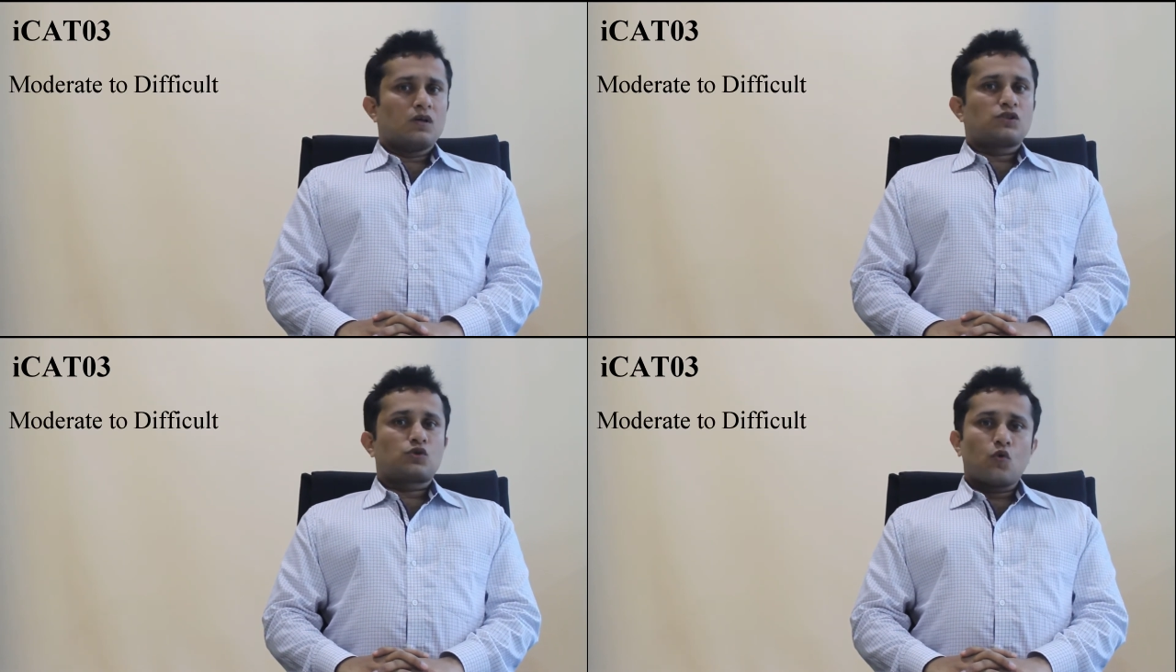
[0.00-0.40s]

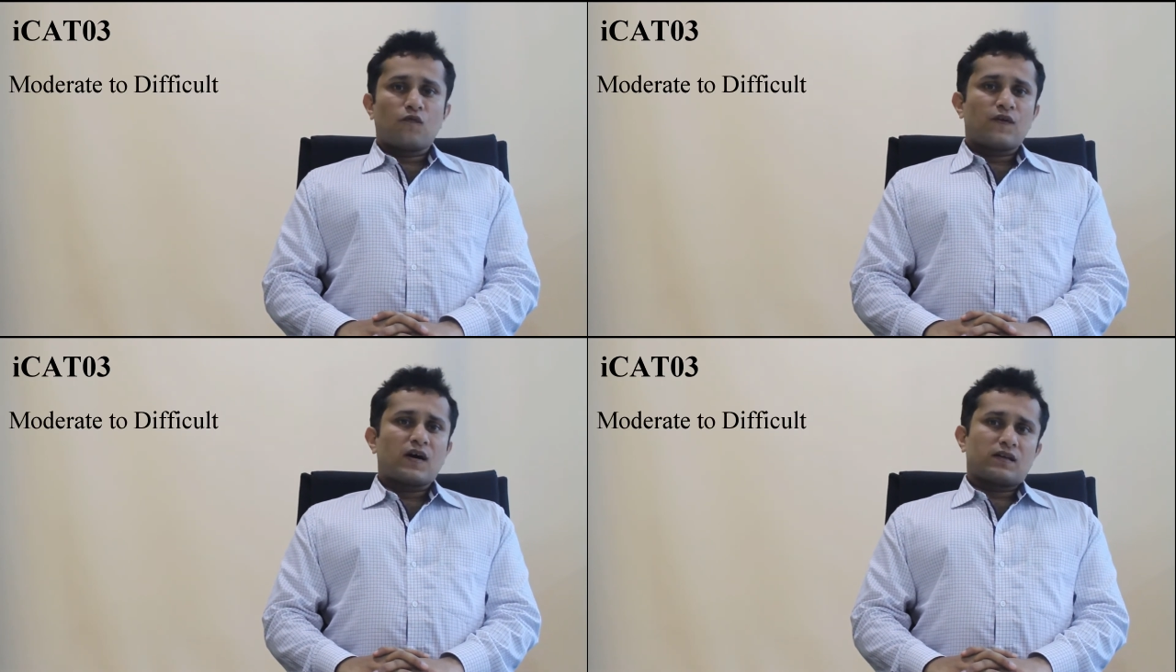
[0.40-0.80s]
So
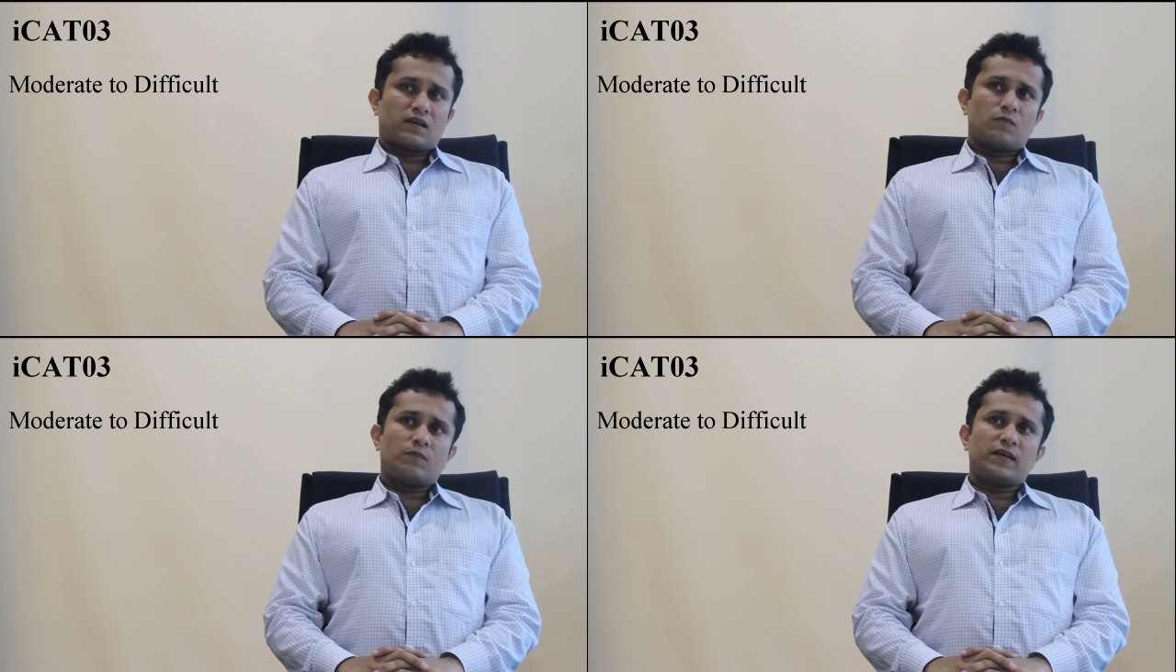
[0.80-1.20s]
far
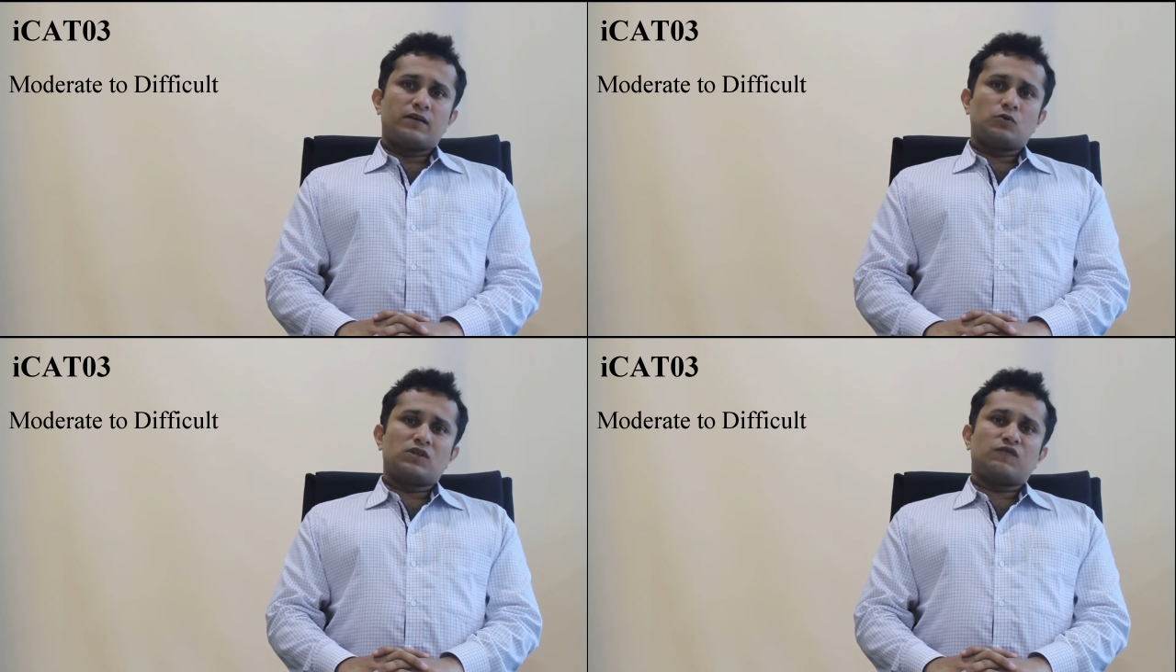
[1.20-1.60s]

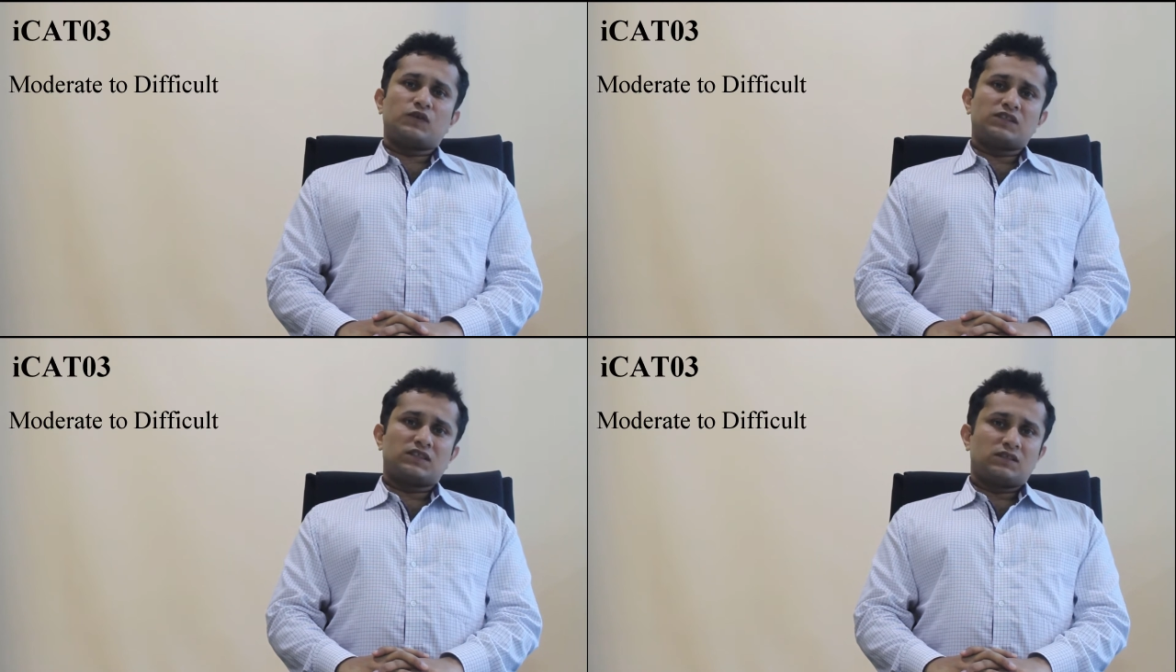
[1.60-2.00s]
compared to the
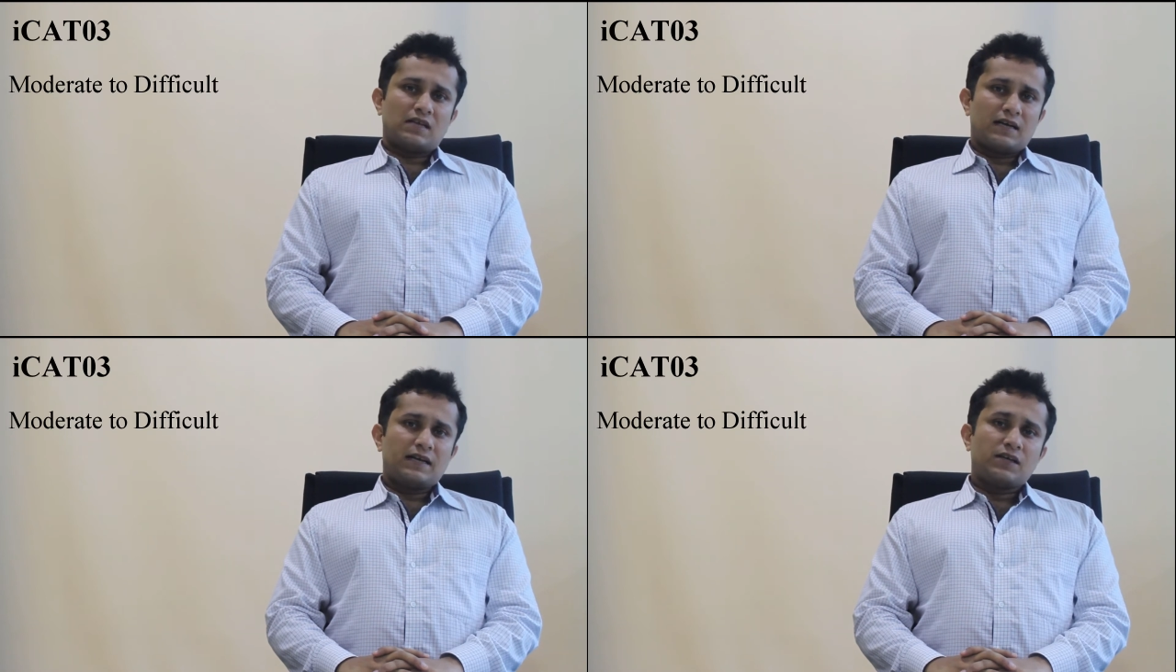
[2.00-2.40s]
first,
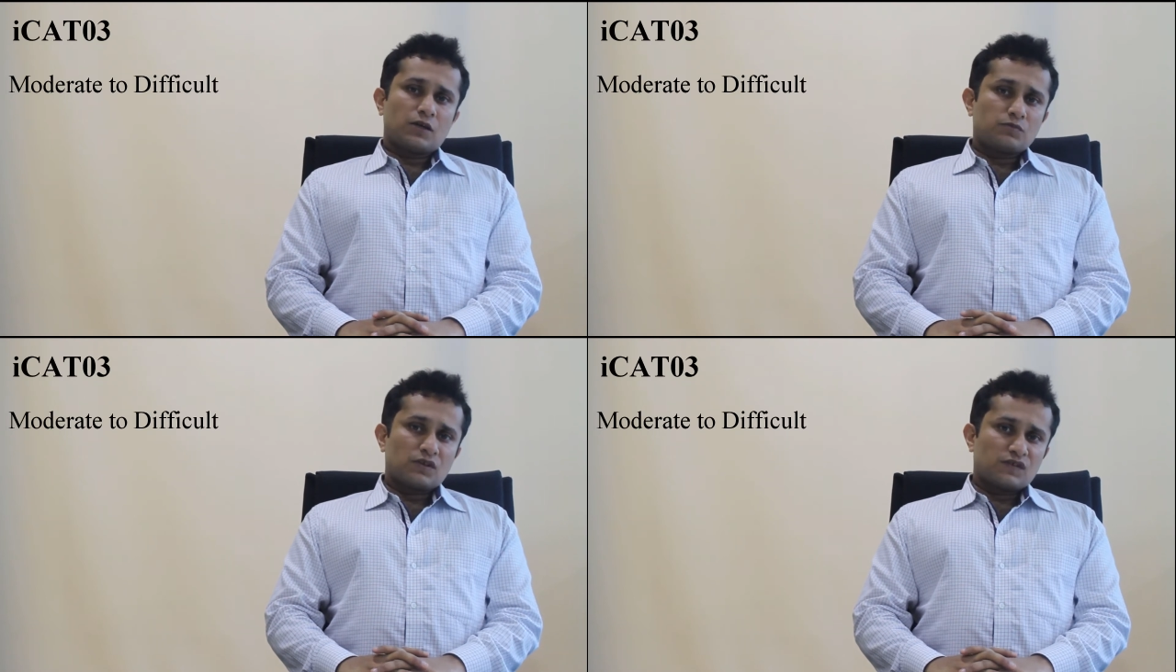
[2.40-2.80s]
in
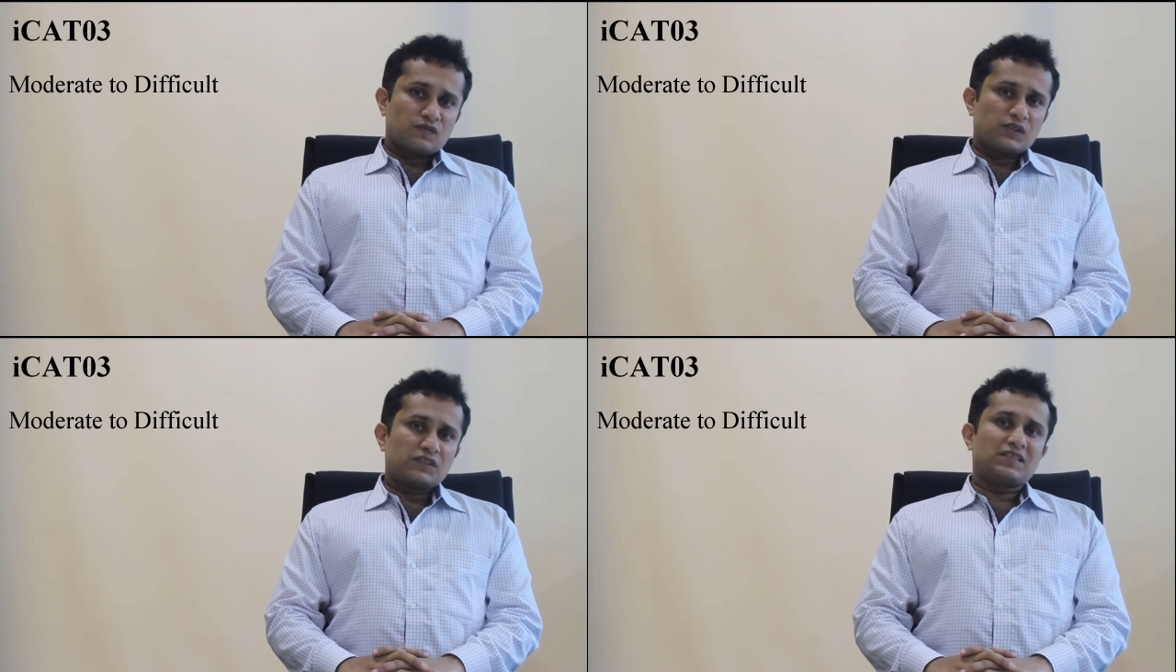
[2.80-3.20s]
terms of the
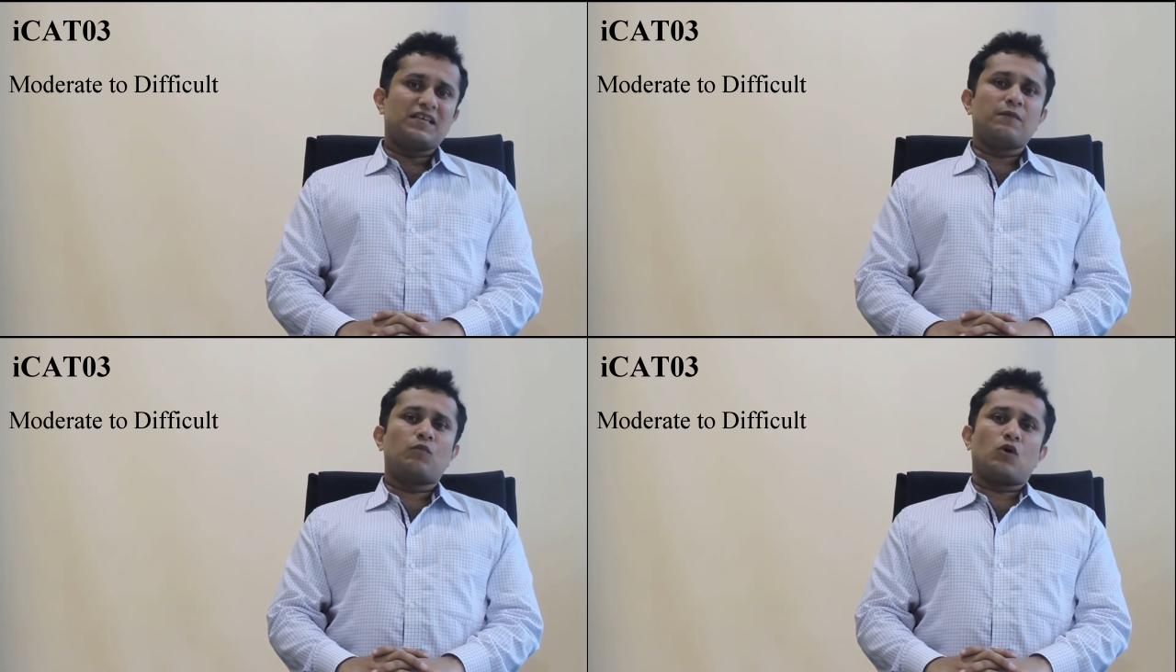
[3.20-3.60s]
first
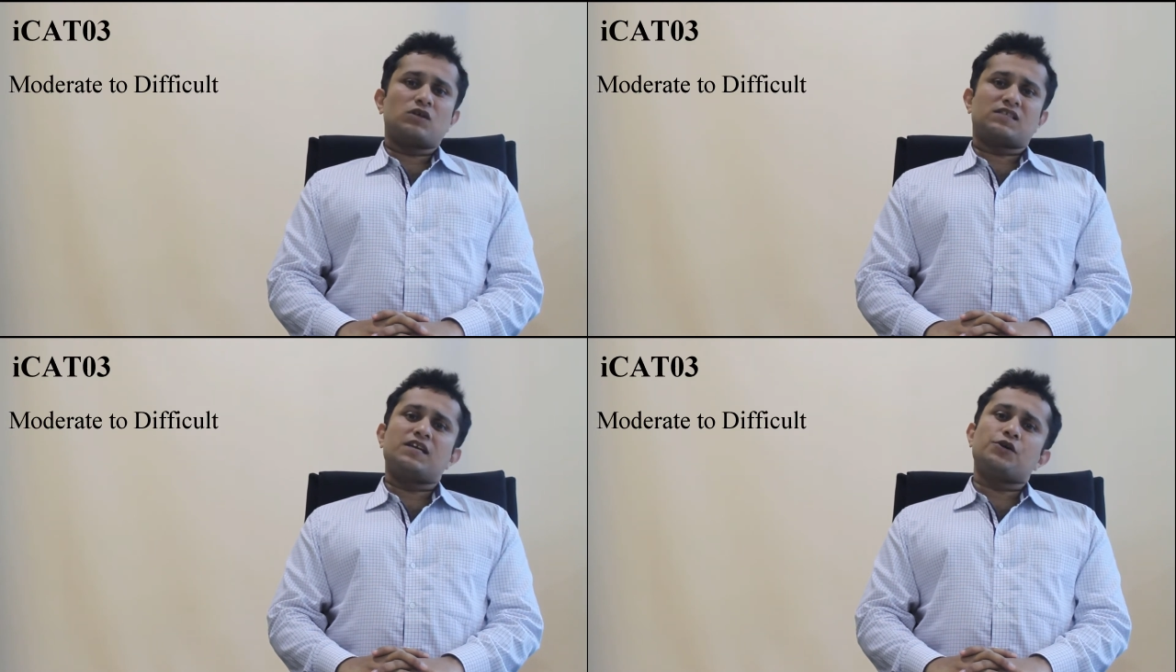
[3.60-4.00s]
three
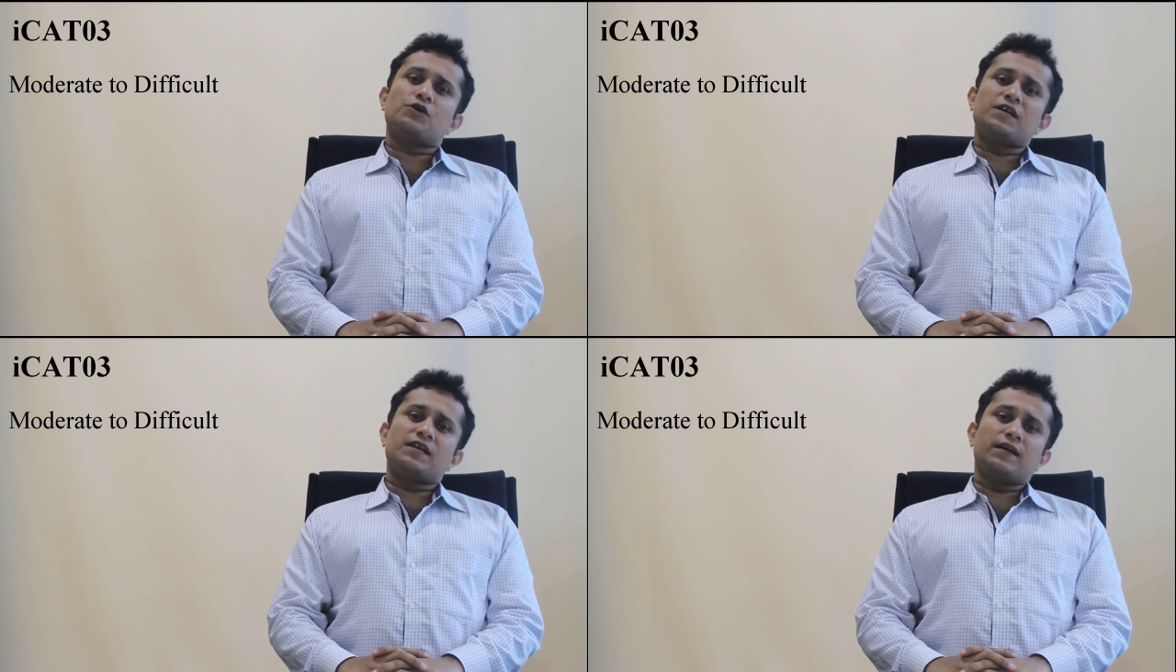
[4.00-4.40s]
mocks that you
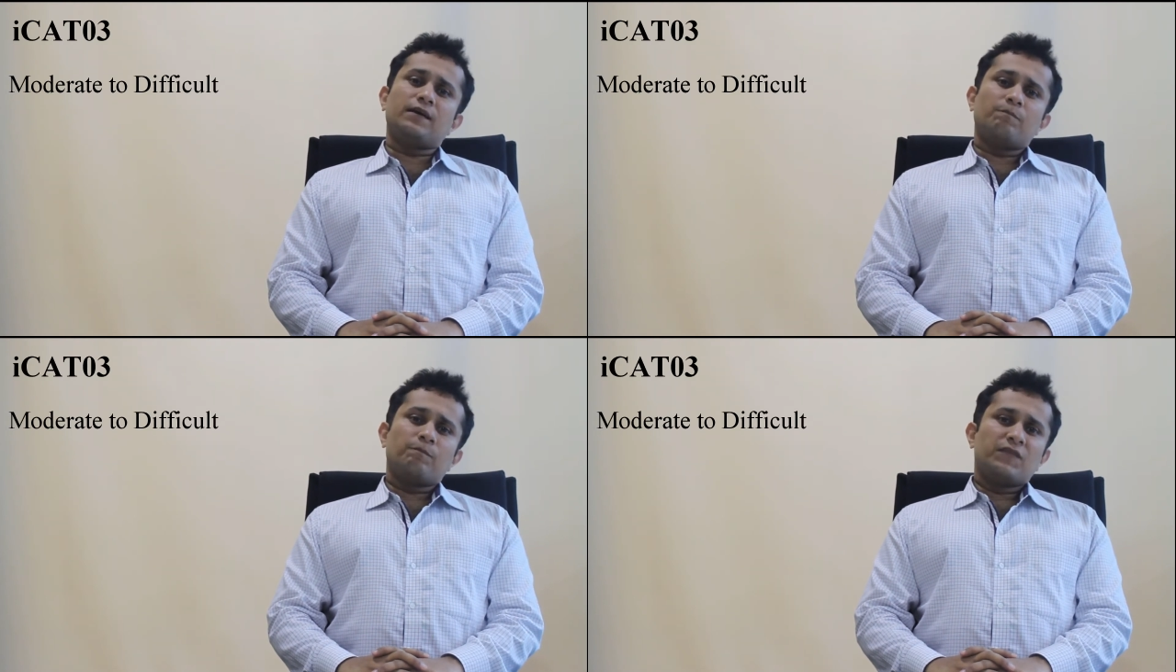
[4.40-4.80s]
are taking,